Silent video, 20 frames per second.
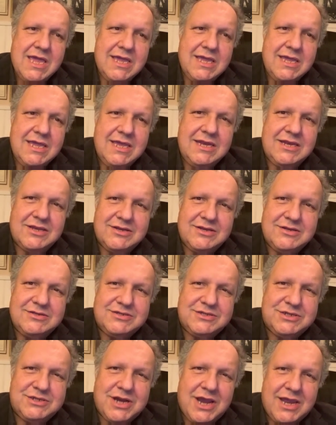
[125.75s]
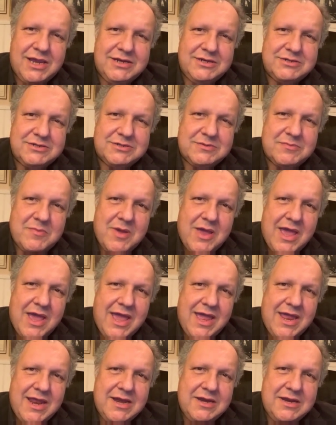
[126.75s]
It can change a
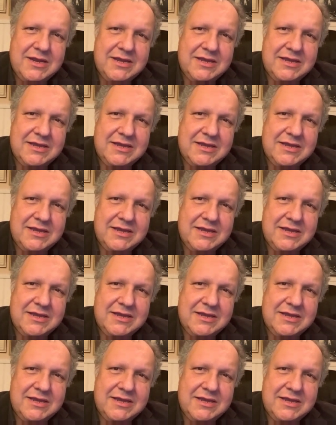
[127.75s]
man.